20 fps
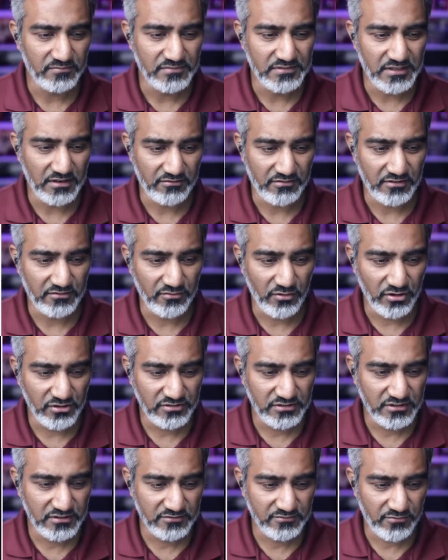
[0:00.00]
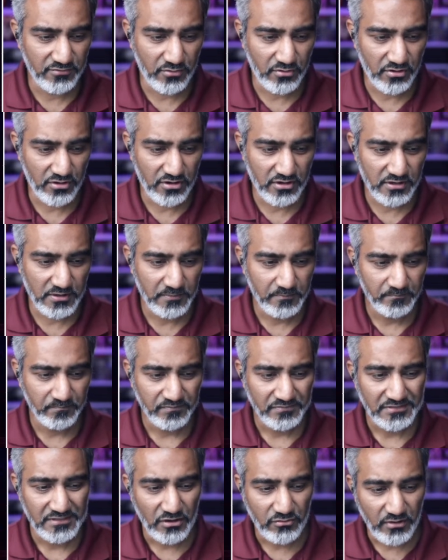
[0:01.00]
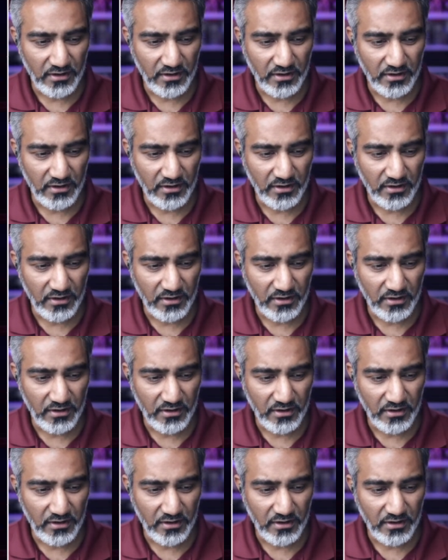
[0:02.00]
different voices for the